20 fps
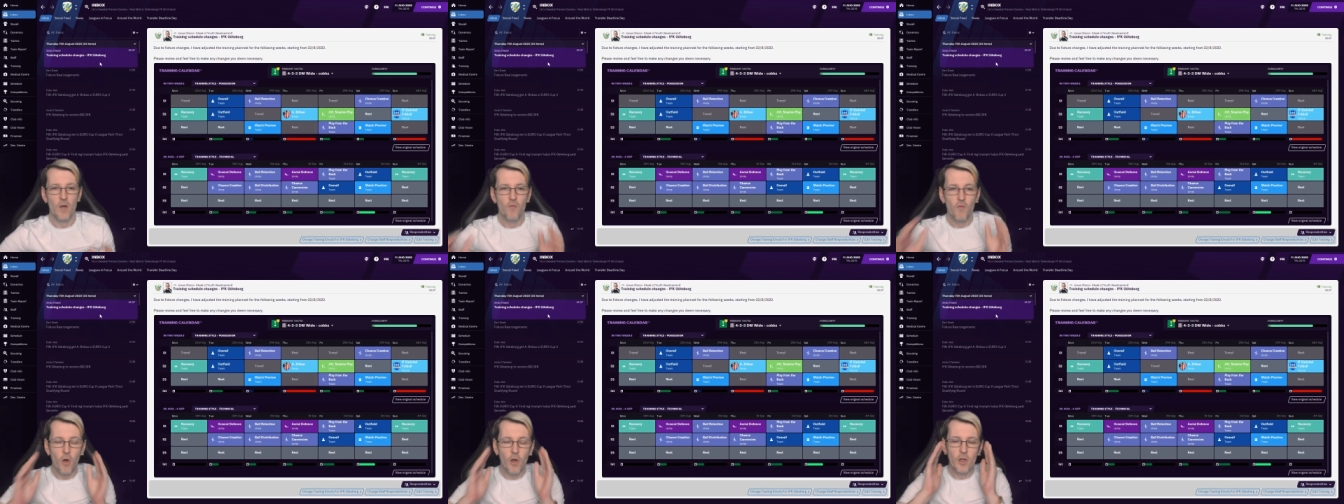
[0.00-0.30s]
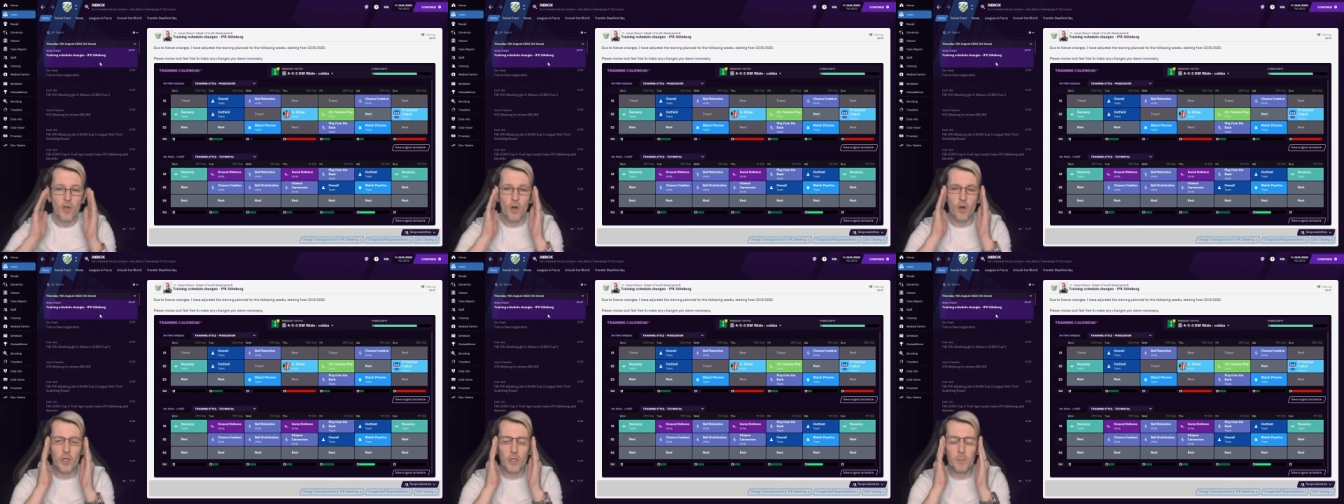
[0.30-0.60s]
Right,
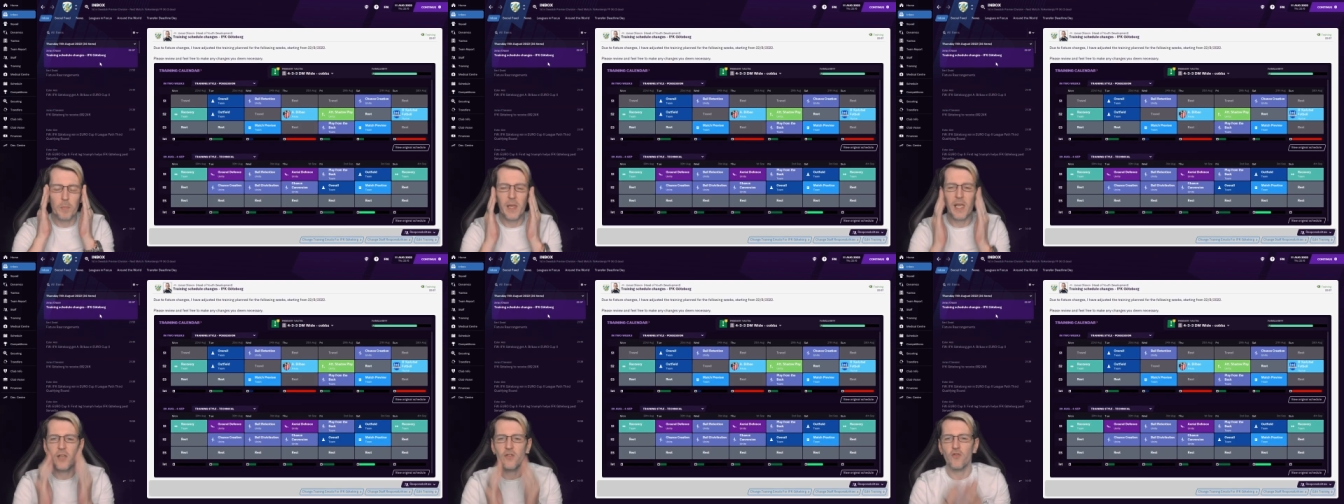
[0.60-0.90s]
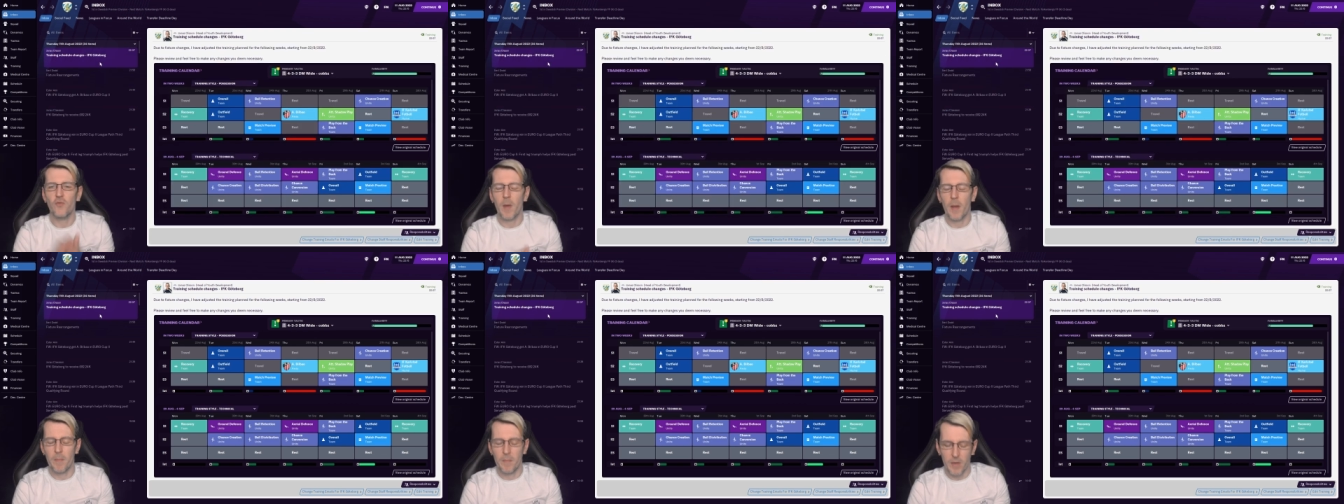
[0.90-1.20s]
guys, please
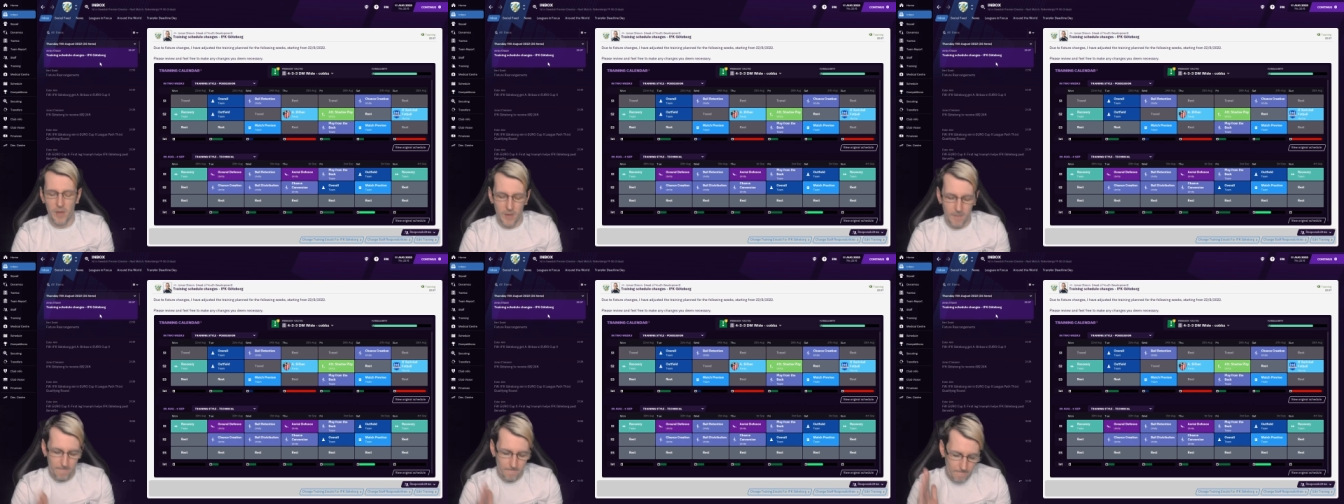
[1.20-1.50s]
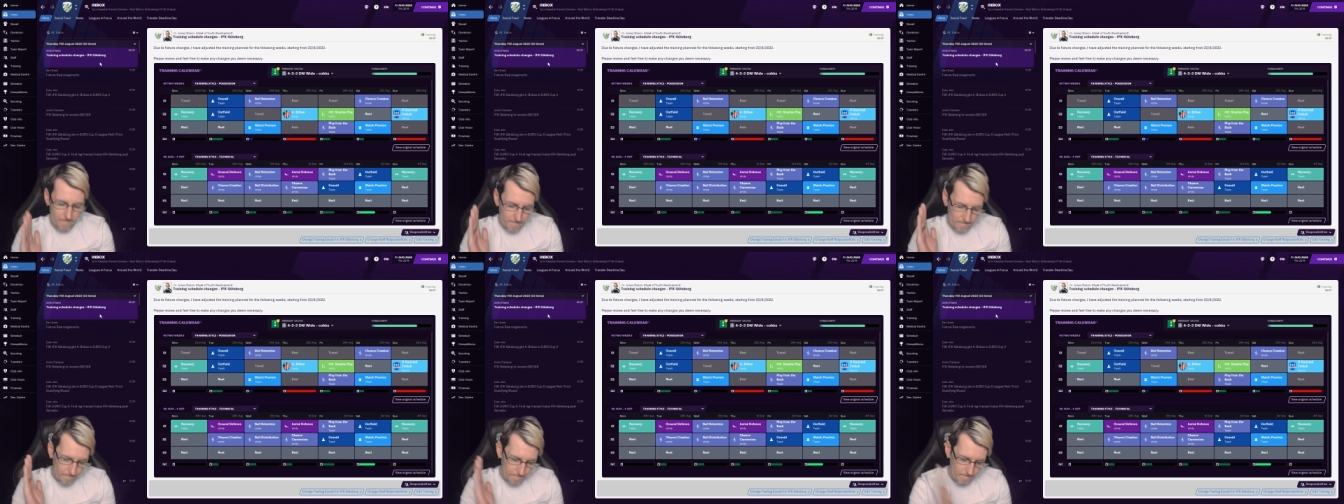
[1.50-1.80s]
remember
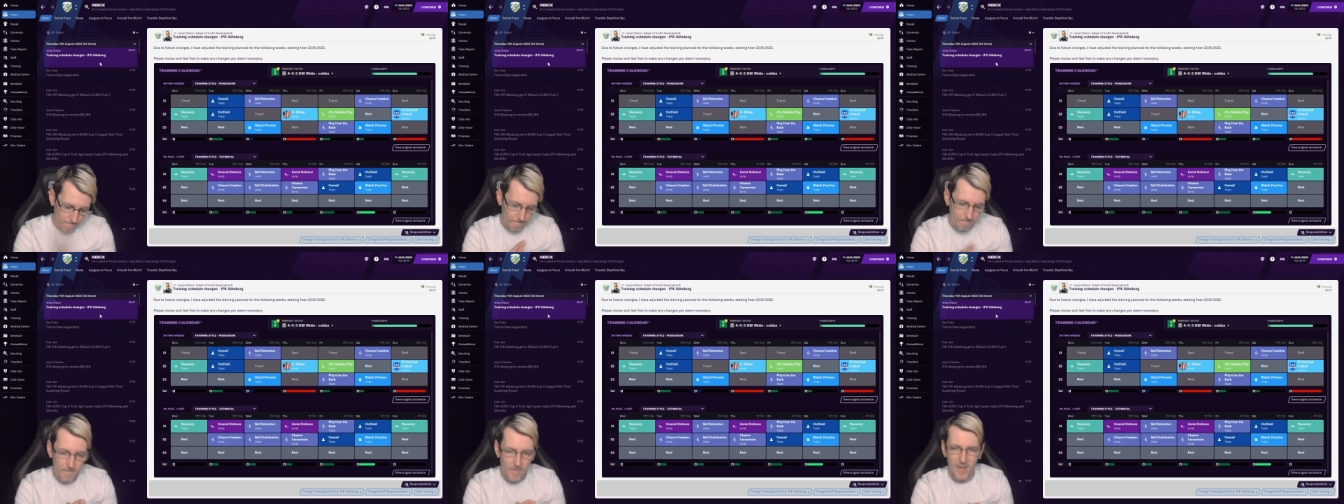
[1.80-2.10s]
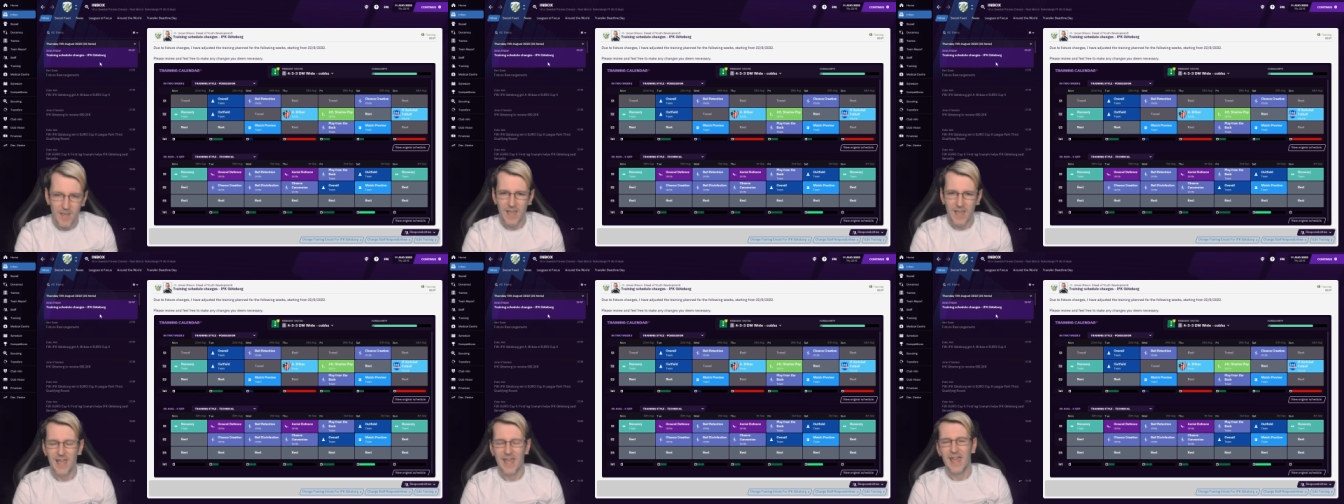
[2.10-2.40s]

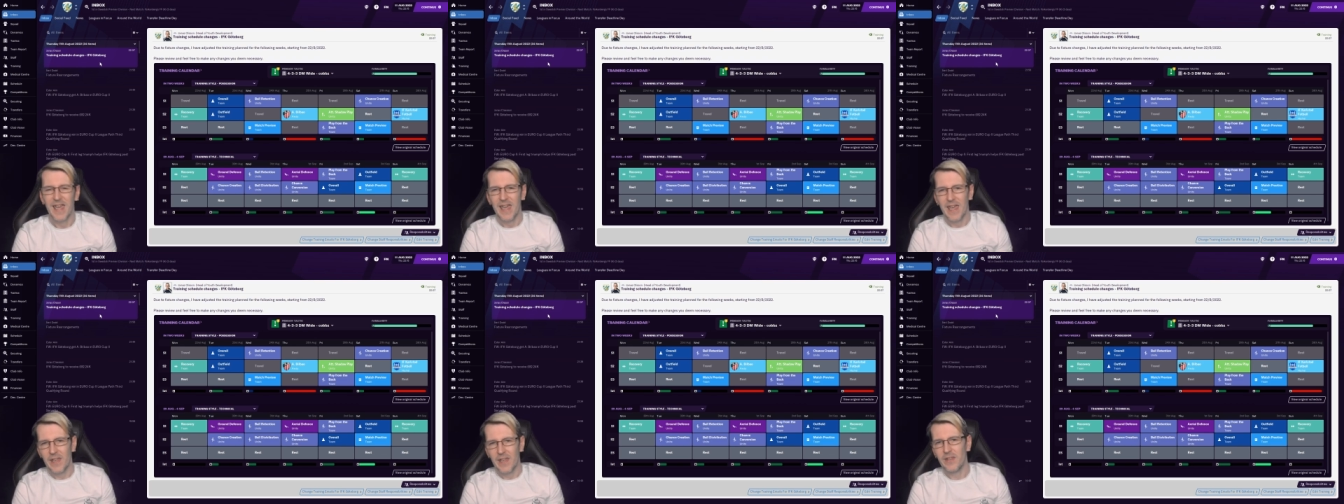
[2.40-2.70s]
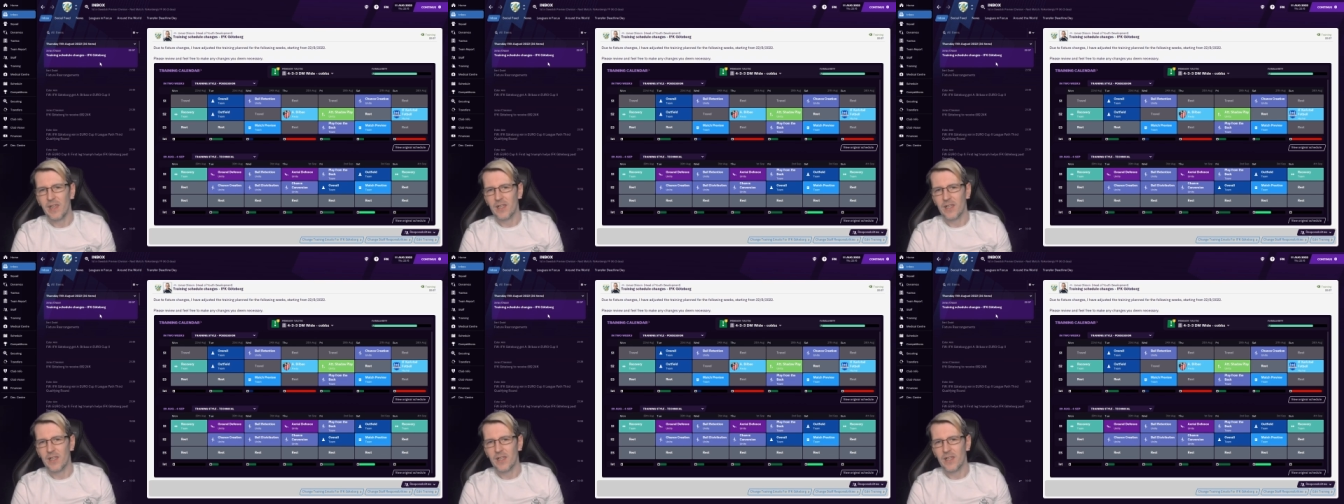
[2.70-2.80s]
hit